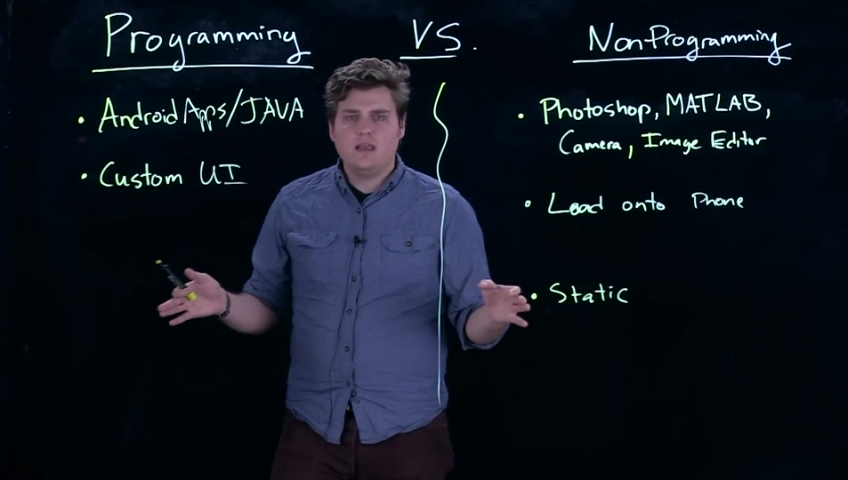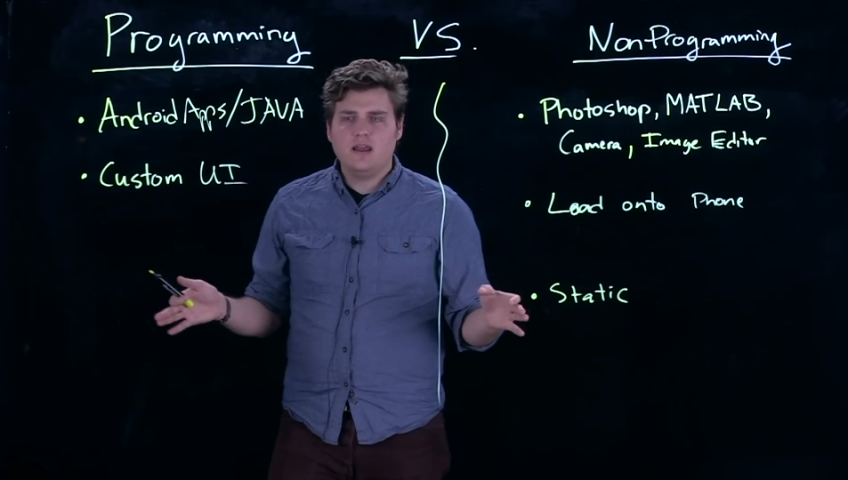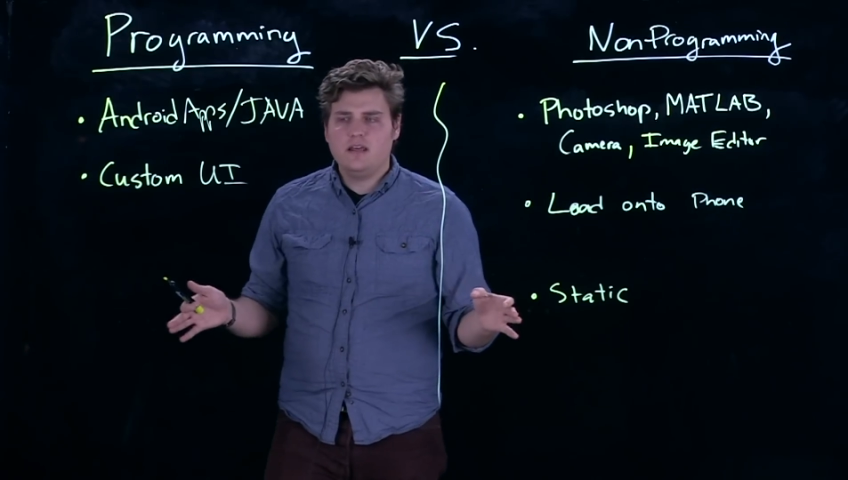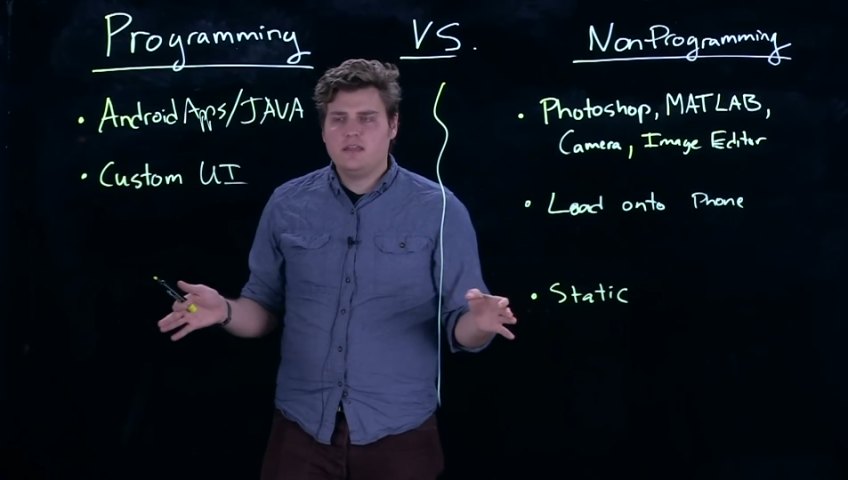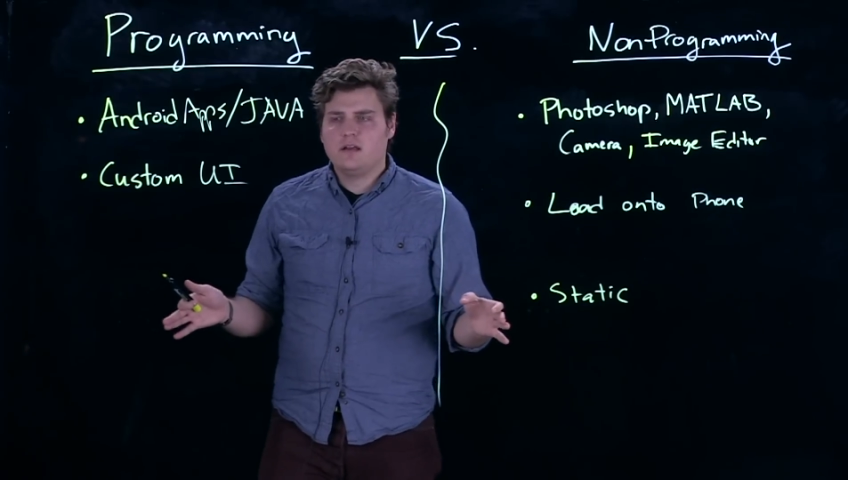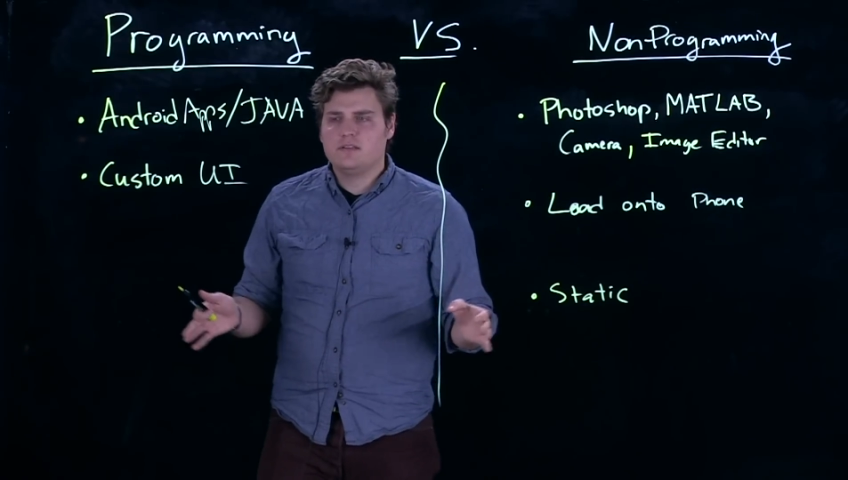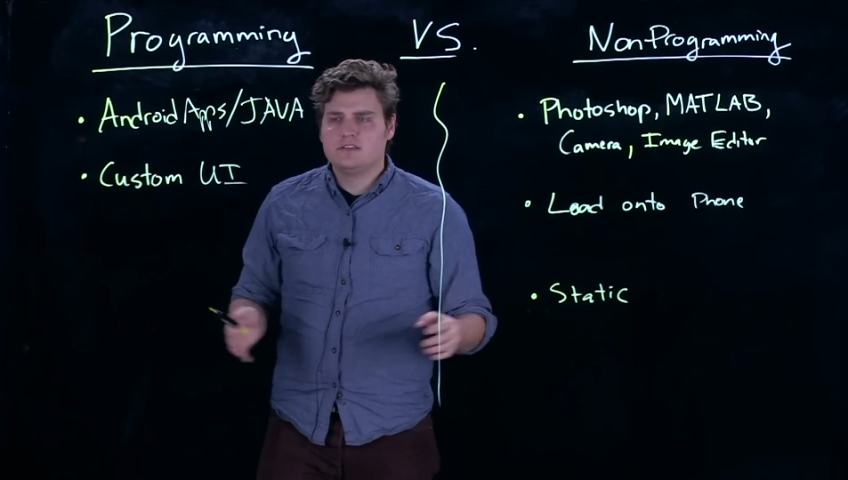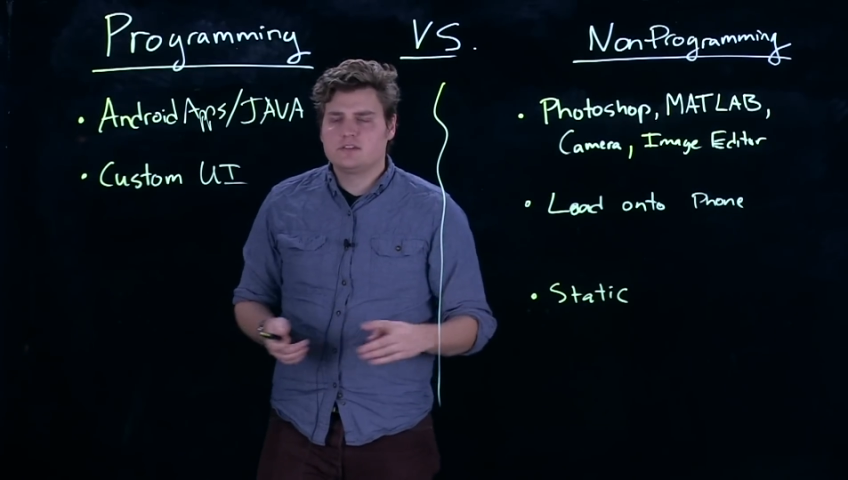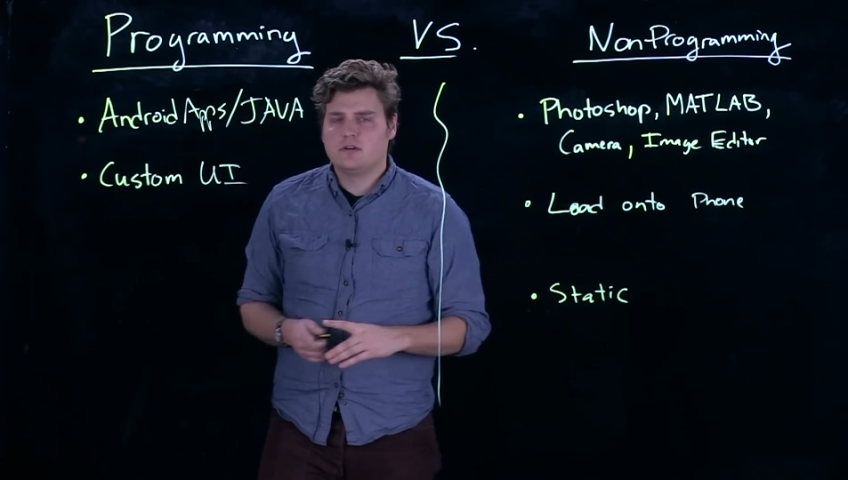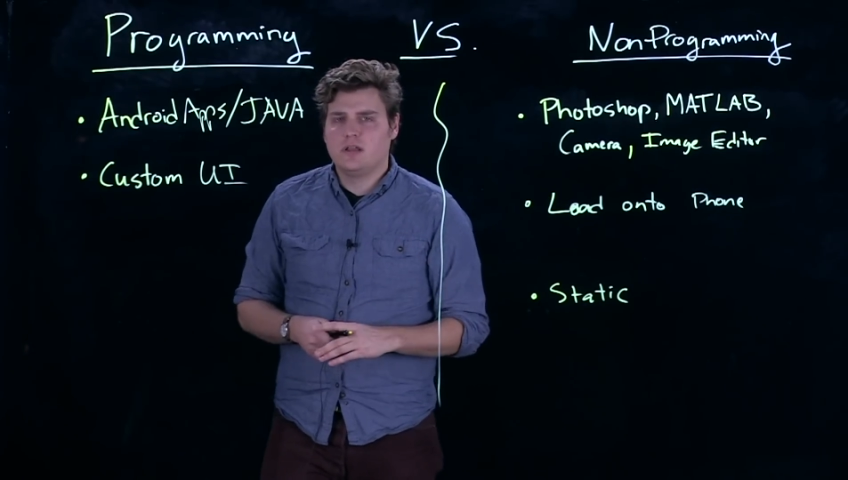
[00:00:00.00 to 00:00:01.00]
anything on the
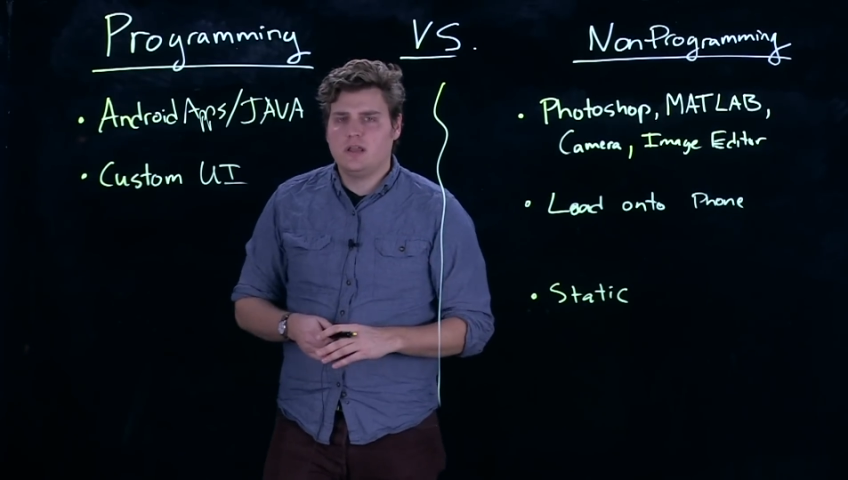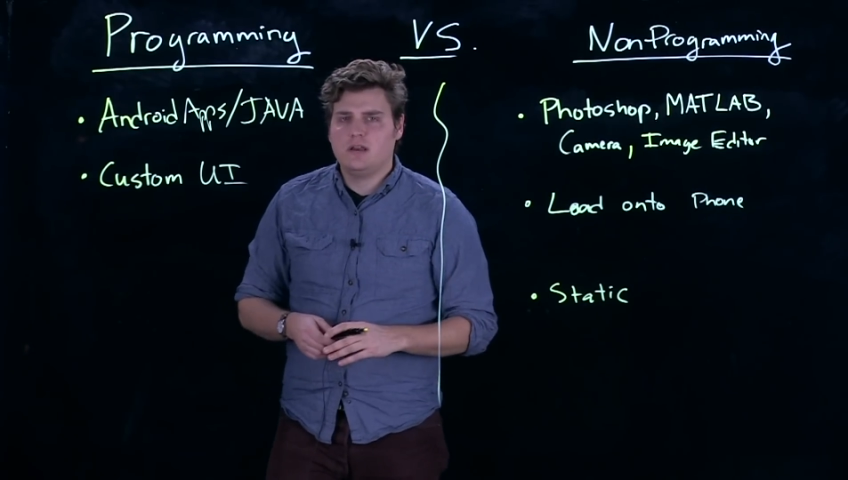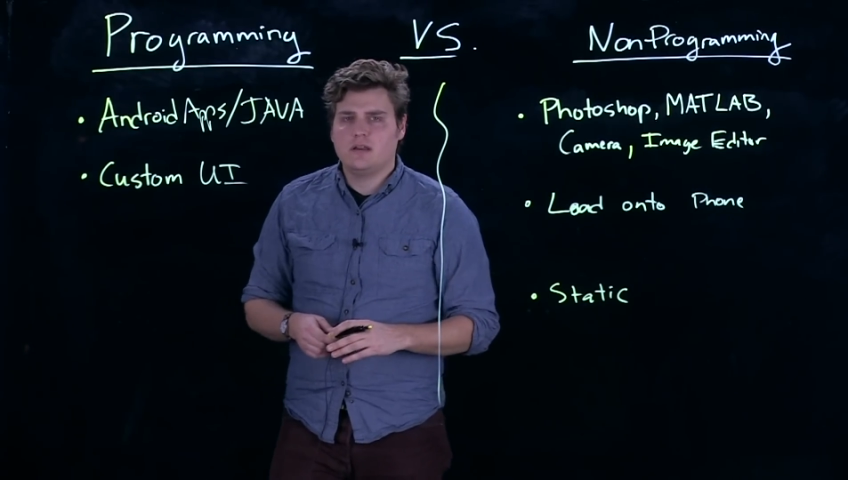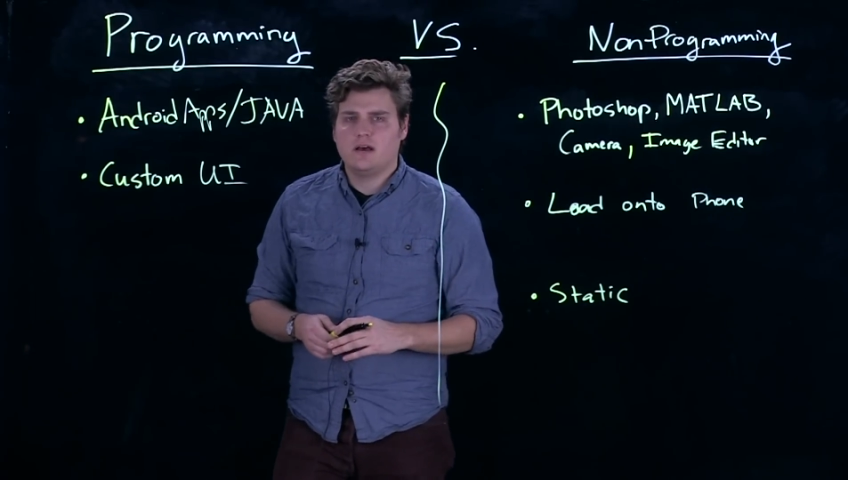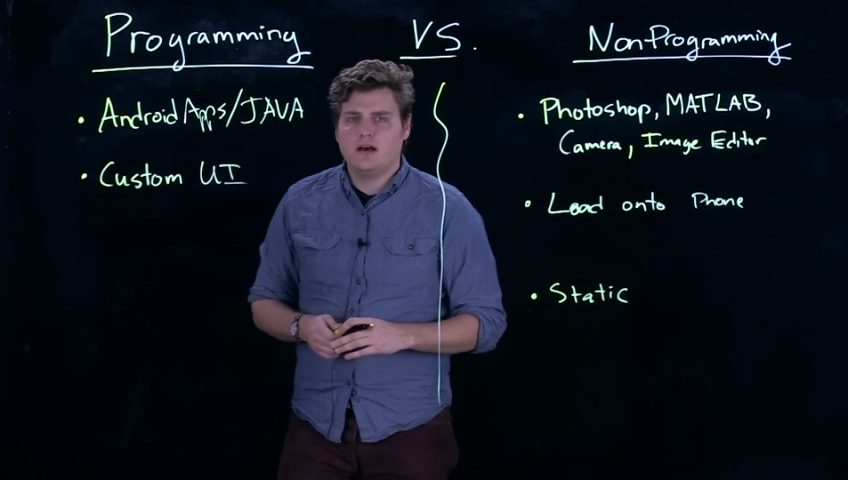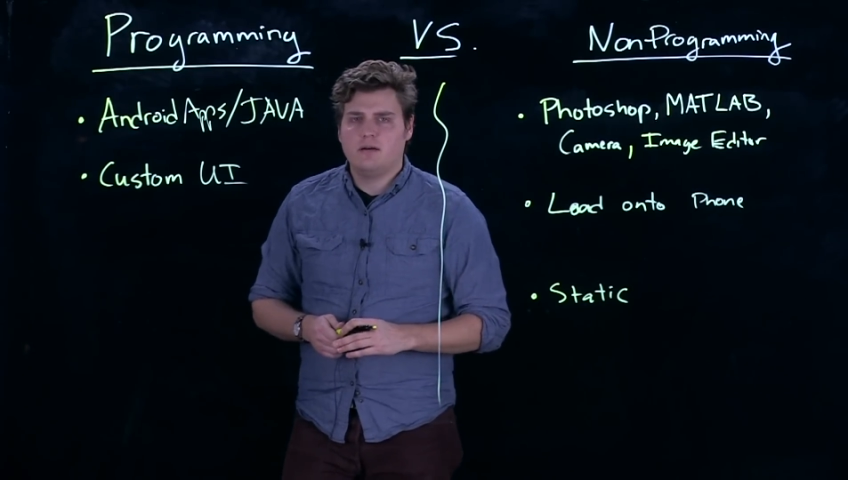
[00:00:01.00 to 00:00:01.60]
screen,